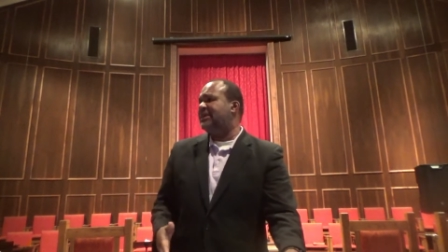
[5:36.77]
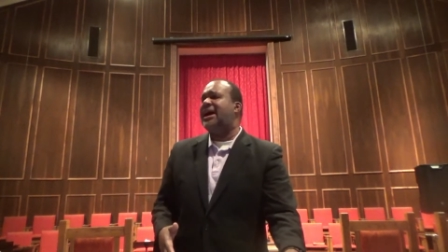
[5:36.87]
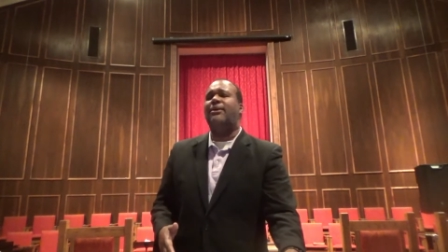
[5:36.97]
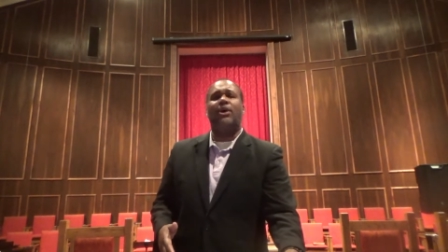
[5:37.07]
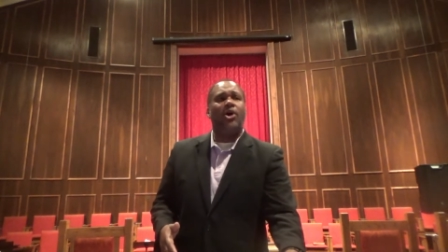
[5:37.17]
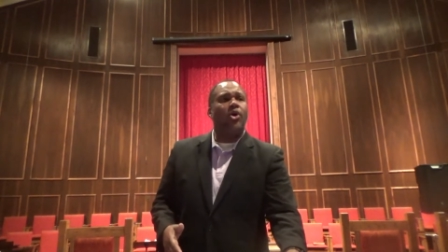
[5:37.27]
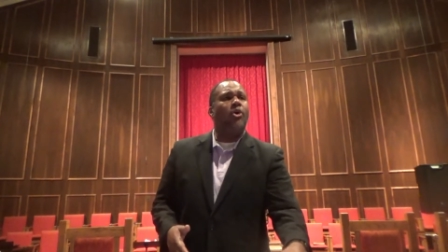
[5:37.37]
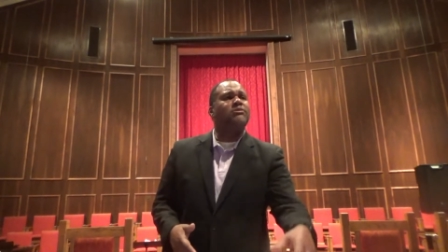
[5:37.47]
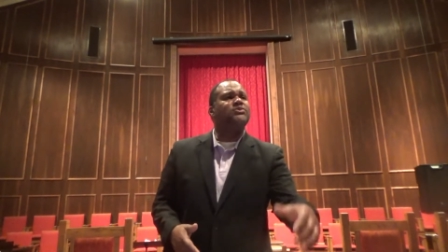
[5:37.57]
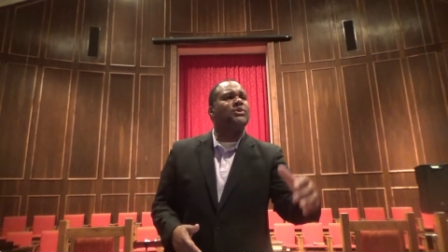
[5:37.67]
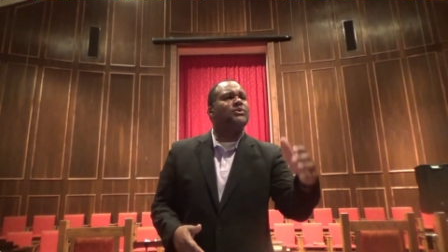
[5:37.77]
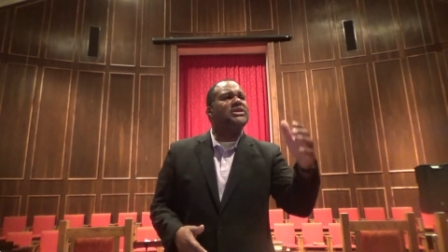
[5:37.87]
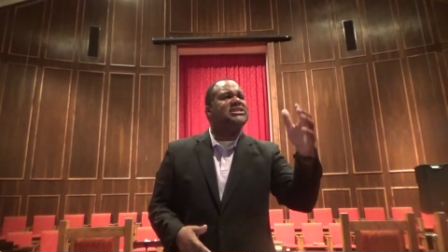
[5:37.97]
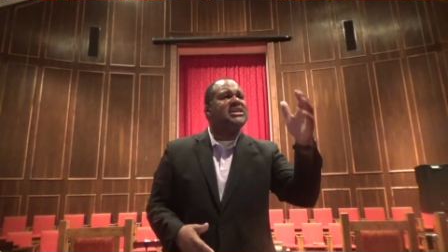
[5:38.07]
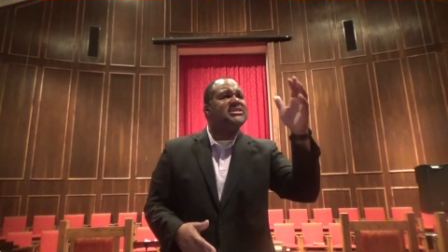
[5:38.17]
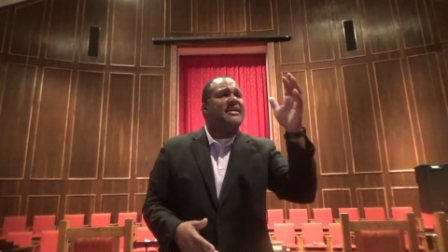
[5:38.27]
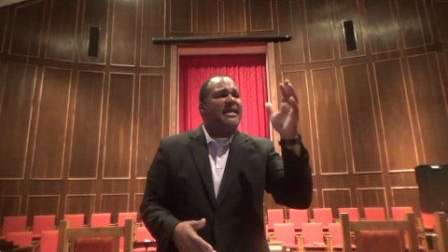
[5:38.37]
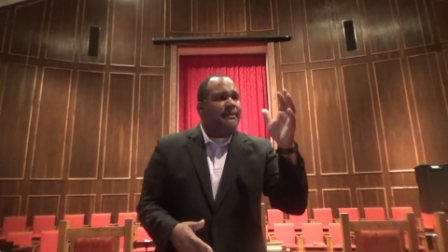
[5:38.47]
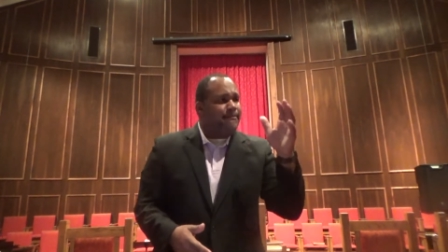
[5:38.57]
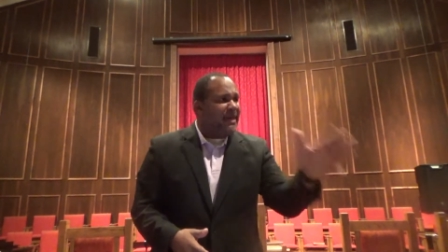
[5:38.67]
in our homes, when we teach
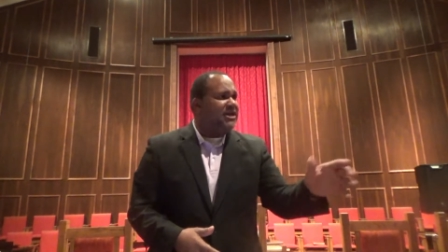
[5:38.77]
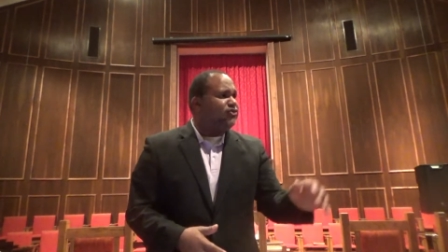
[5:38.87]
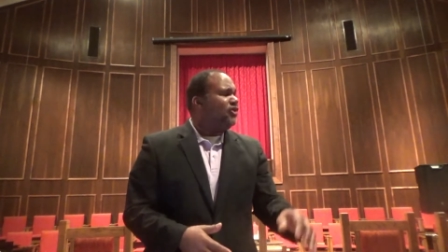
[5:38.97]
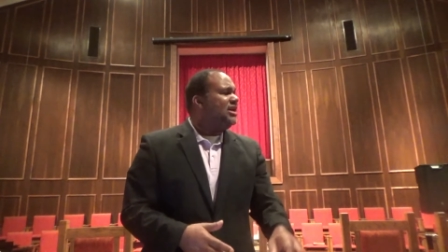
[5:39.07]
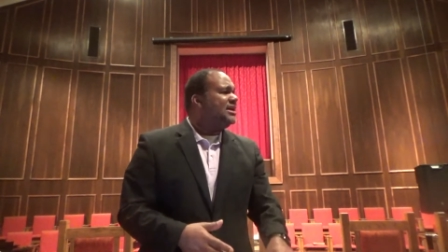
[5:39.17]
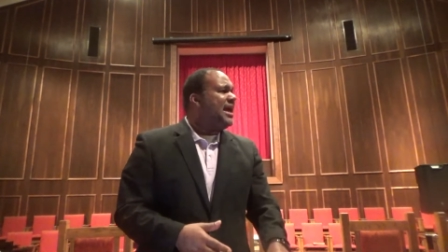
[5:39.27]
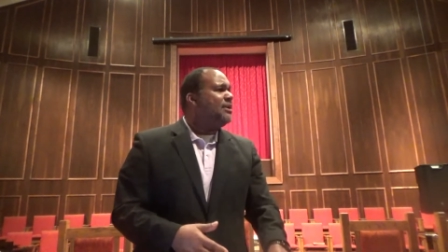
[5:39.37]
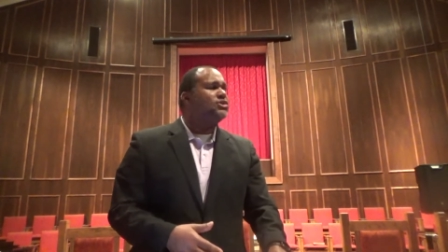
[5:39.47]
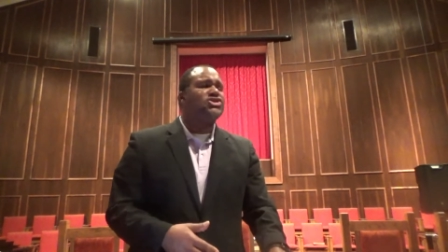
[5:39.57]
bigotry in our